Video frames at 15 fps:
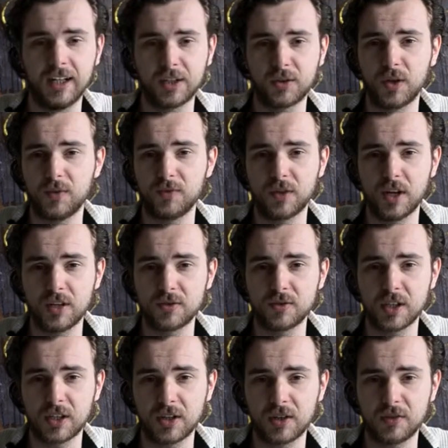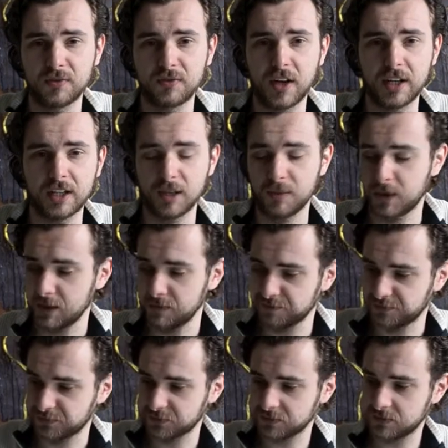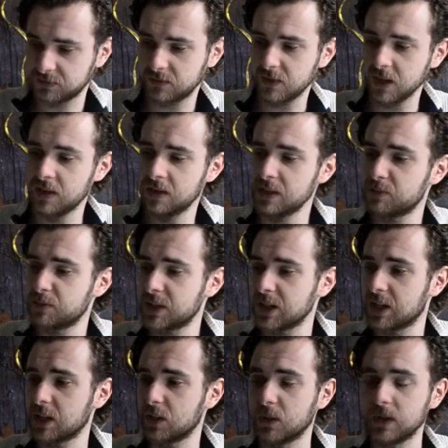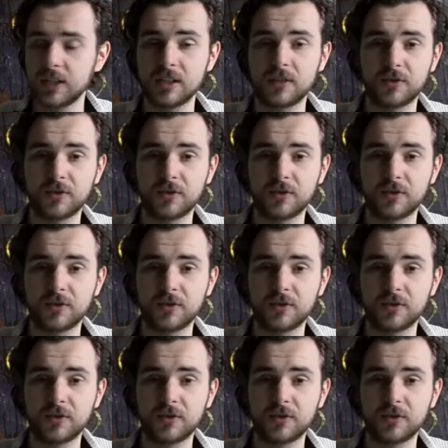grape varietals that you can find up there. And this particular one is